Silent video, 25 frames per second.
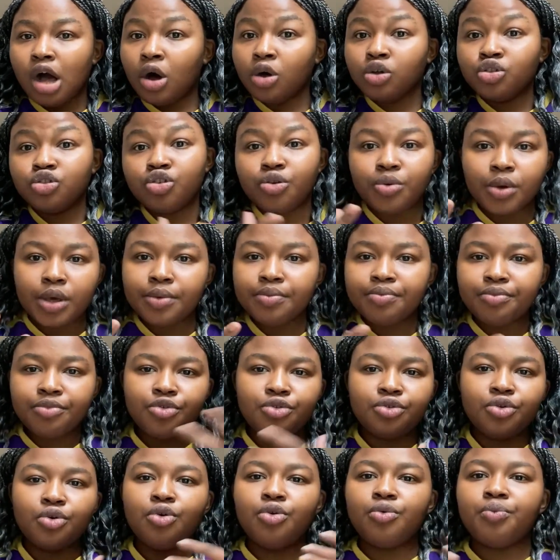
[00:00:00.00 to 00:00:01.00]
I'll do it.
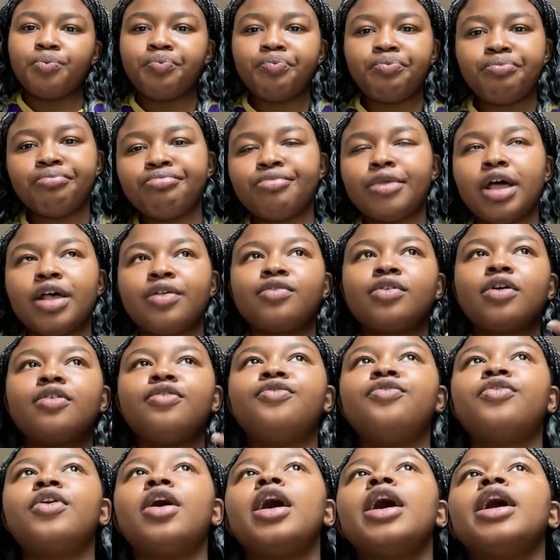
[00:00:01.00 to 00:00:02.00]
So that's
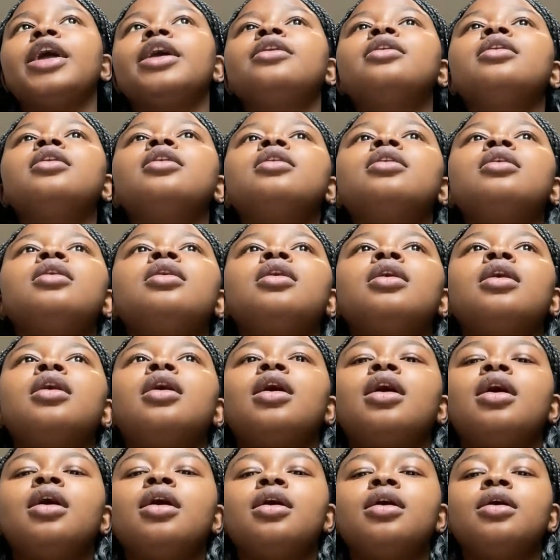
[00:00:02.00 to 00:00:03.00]
fine.
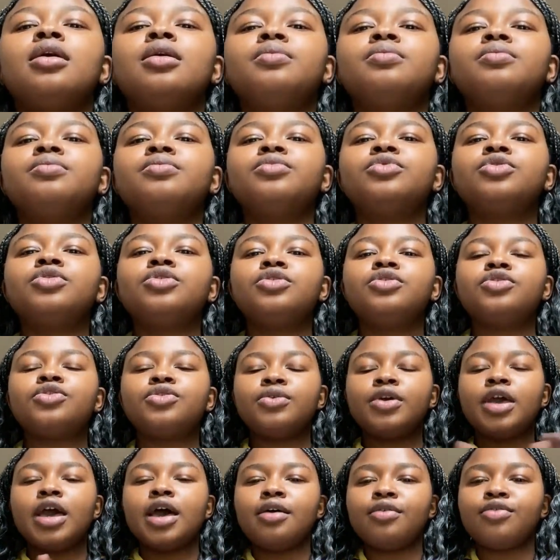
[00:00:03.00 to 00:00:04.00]
Um,
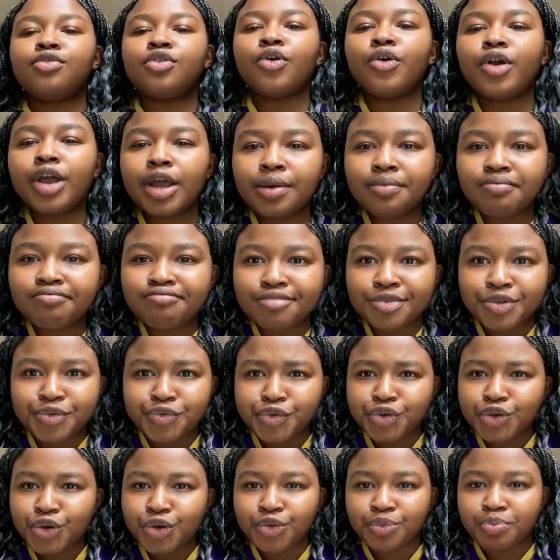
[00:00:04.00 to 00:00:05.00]
so yeah, sorry, this
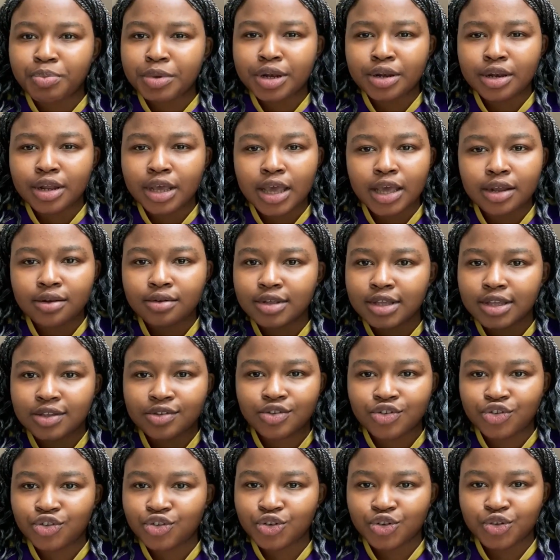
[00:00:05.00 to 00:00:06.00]
video is a bit dead.
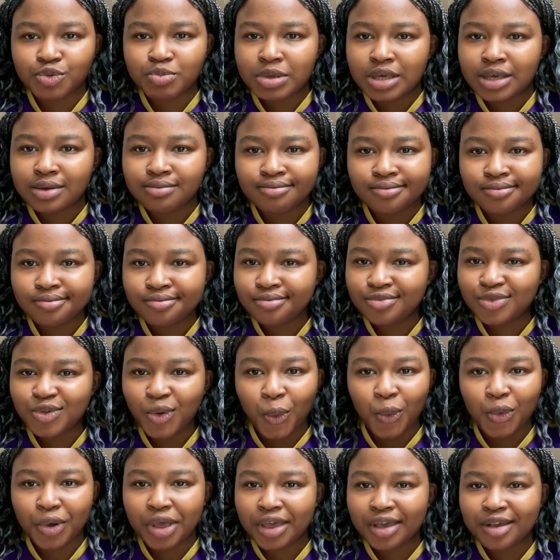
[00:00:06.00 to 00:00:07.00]
It's literally just me
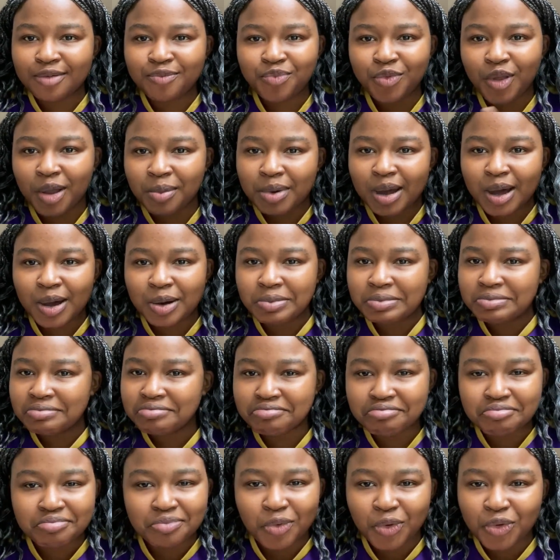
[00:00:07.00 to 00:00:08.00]
talking about
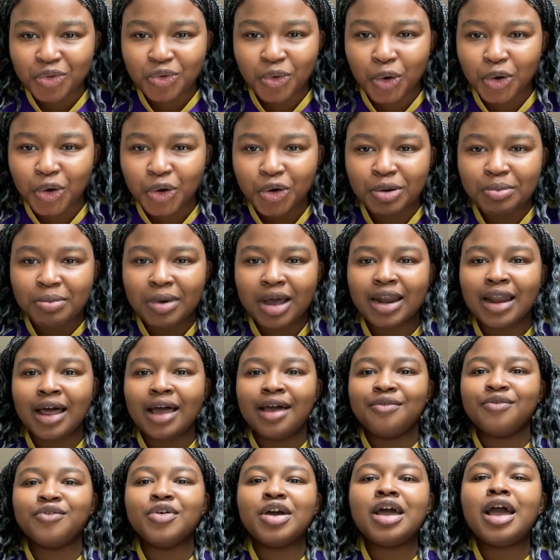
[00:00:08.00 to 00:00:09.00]
what's going on in my
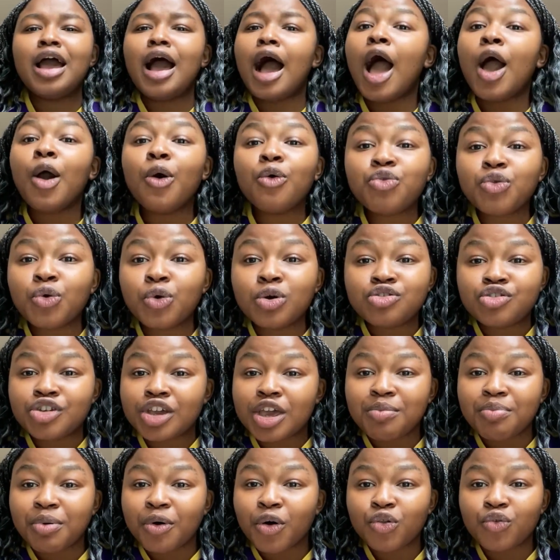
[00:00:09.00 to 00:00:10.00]
life. I also got
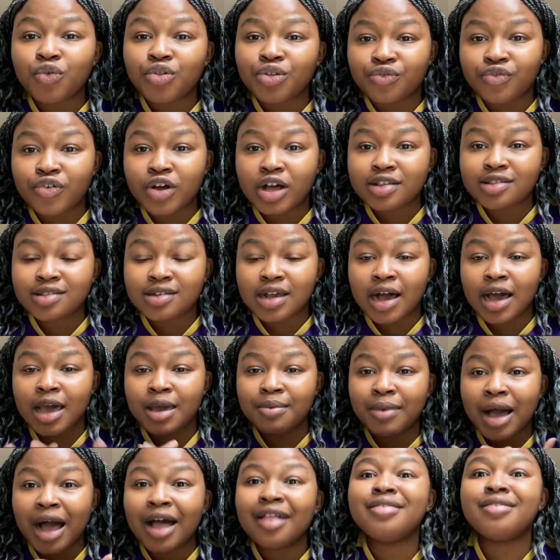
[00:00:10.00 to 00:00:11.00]
chickenpox for the first
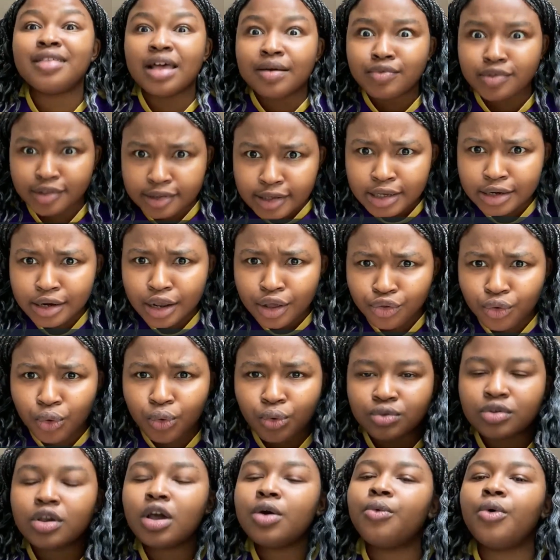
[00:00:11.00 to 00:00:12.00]
time at 17 years
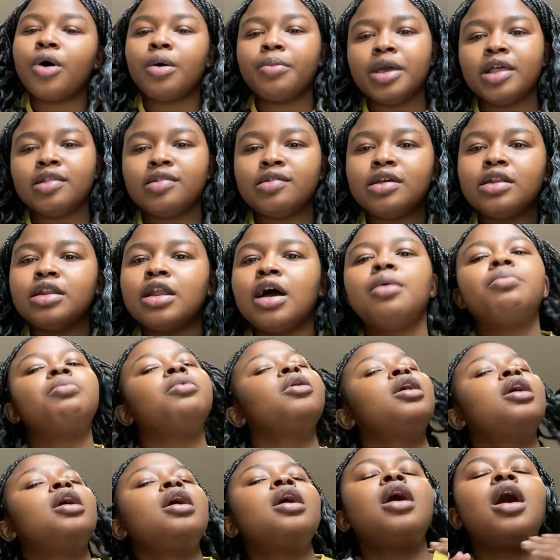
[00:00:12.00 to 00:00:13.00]
old. Well, I'm 18 now,
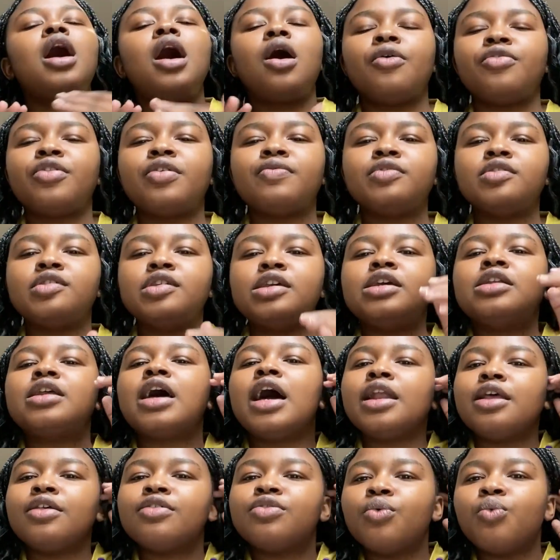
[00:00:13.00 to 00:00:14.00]
but I was 17
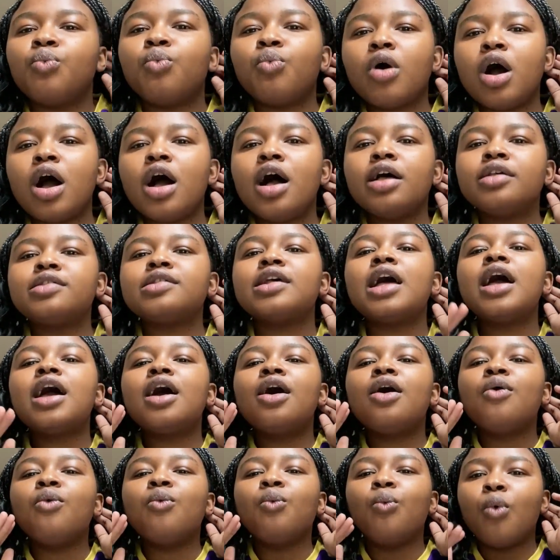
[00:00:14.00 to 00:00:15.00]
and it's the worst,
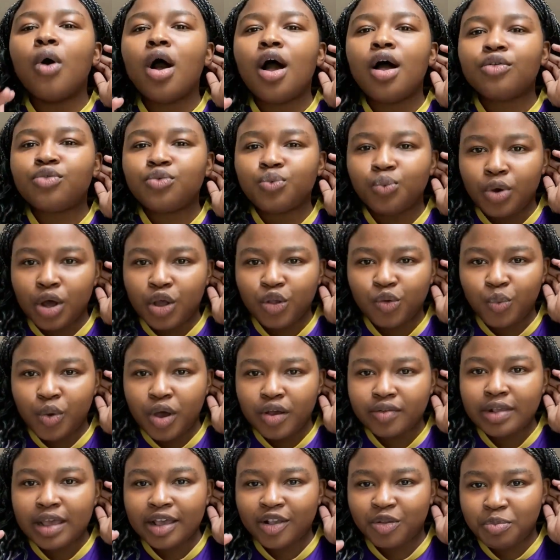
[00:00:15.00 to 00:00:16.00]
worst, worst,
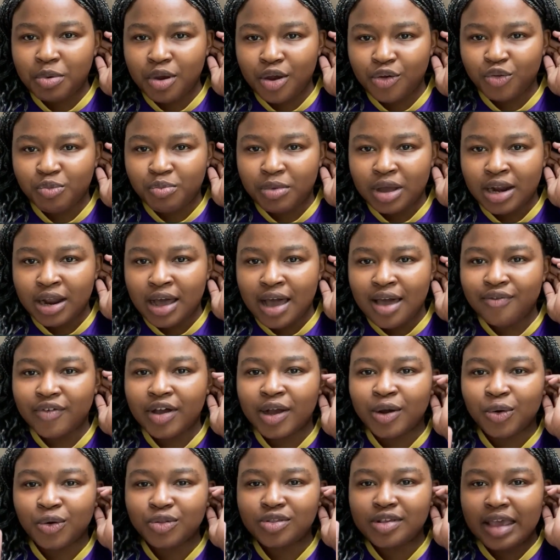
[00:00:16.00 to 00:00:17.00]
worst experience of my life.
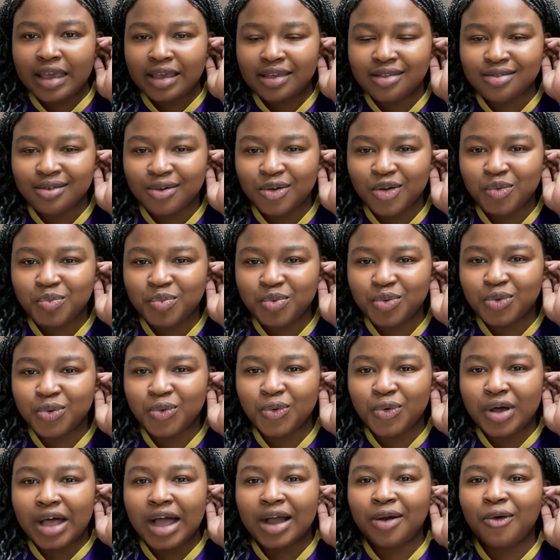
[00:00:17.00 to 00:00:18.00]
I got taken to
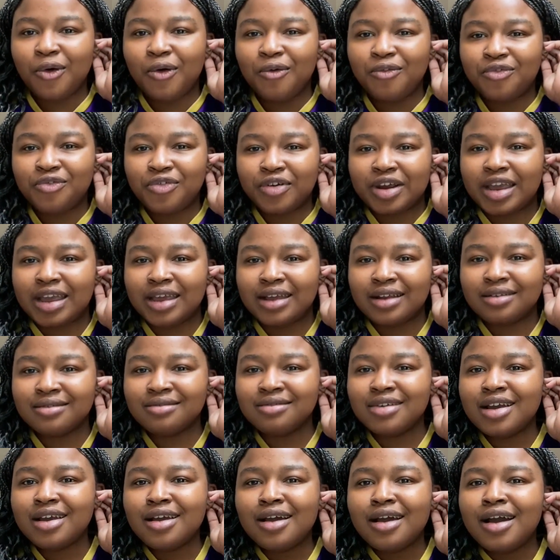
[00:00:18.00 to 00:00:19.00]
hospital. I got
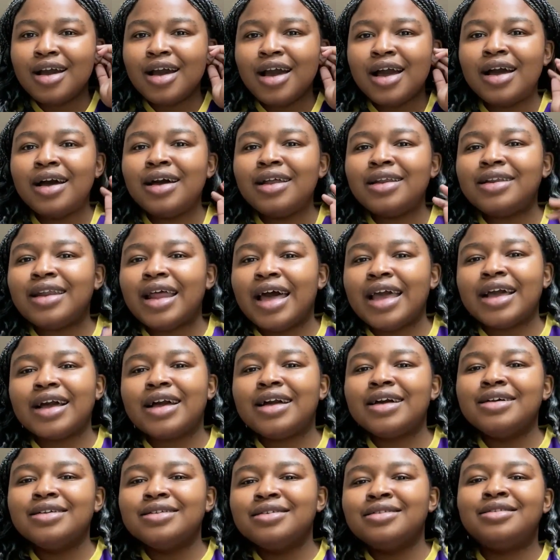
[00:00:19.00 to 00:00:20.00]
freaking
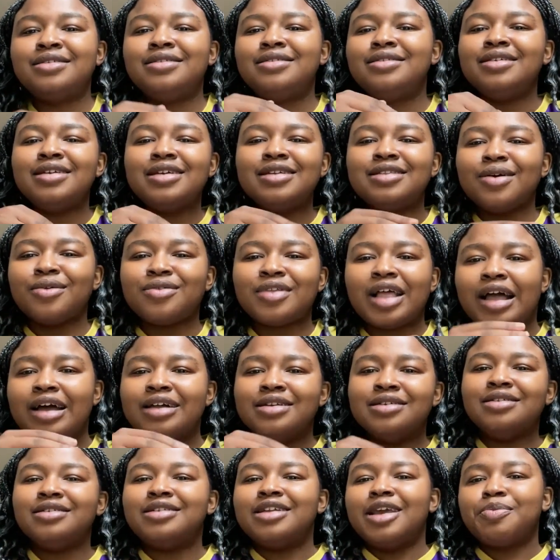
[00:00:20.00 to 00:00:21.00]
like there was like a
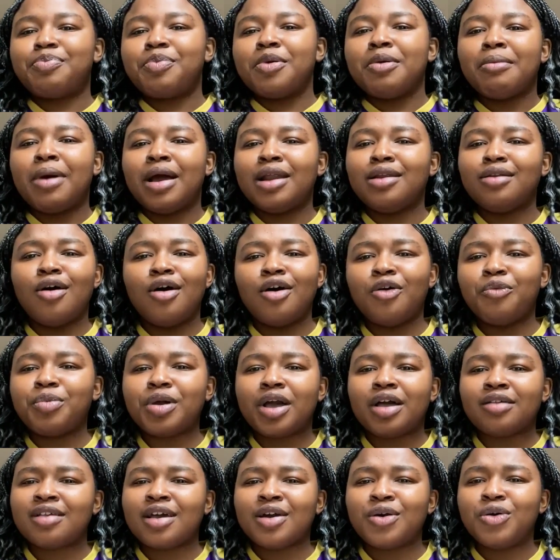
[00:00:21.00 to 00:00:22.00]
dip in my lung
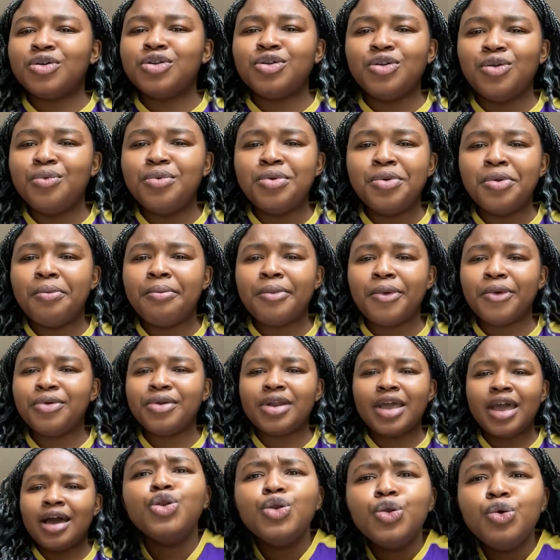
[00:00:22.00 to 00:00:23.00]
because I got
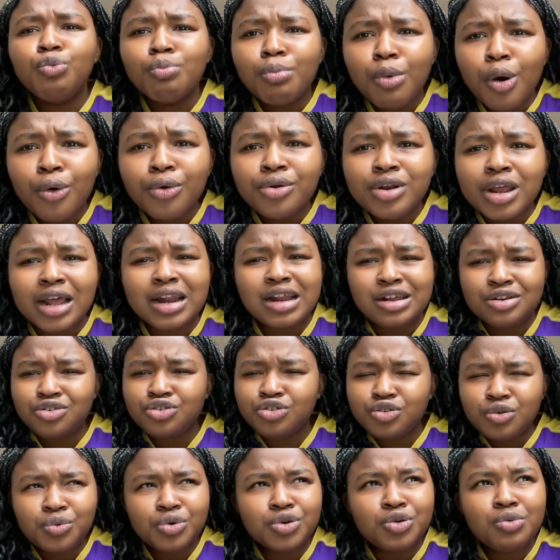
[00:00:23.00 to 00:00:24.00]
pneumonia. Pneumonia. Like
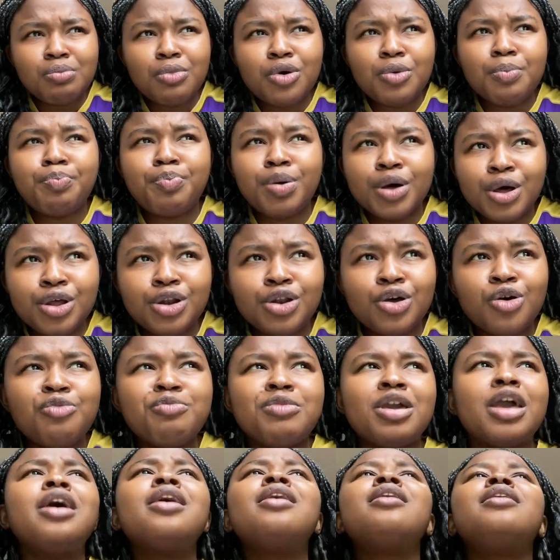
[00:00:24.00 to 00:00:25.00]
you know what
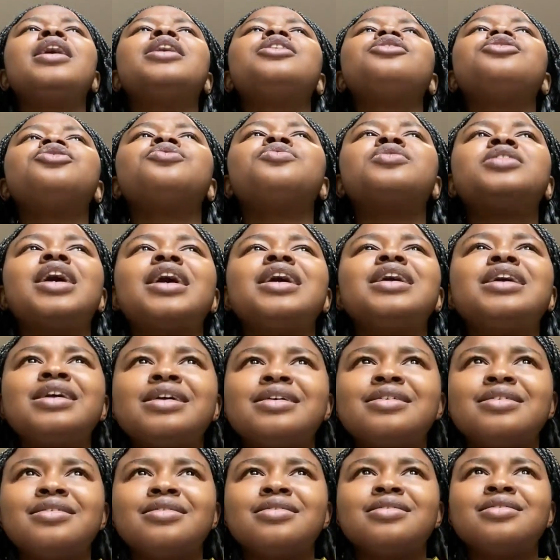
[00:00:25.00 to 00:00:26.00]
pneumonia. Like you know what that
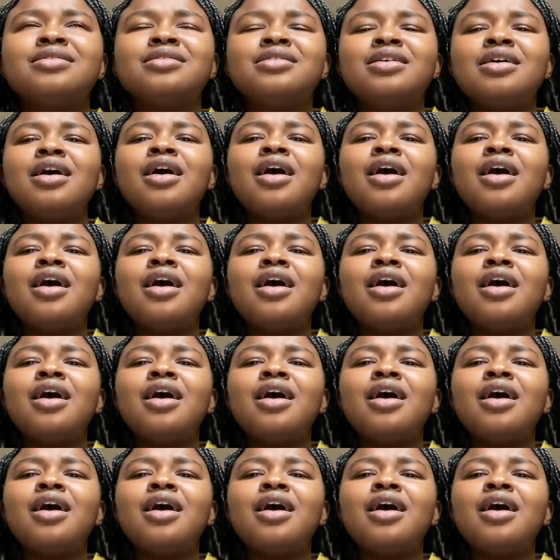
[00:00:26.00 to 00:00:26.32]
is.